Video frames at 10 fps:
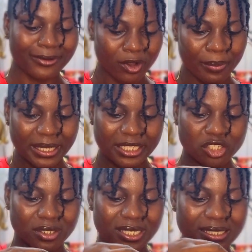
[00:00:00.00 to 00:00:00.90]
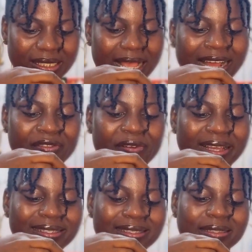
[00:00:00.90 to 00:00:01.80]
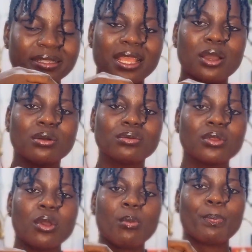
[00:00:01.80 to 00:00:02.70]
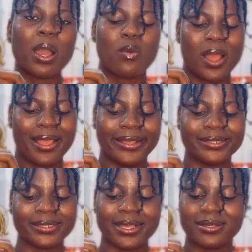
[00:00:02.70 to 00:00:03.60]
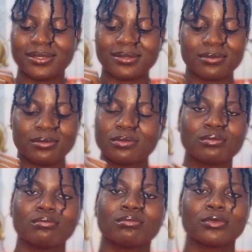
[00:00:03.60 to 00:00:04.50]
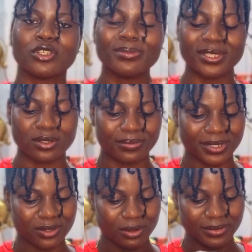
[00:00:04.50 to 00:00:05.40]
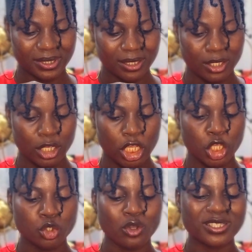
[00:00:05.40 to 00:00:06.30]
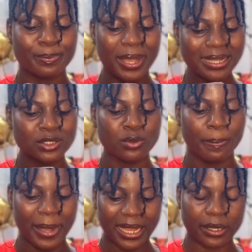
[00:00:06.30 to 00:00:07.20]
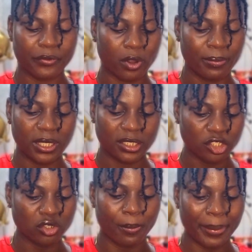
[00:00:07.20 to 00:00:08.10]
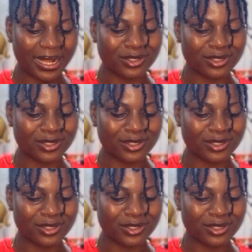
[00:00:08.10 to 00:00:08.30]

recommendation, this advanced nail power essence, something, it was back-to-back recommendation,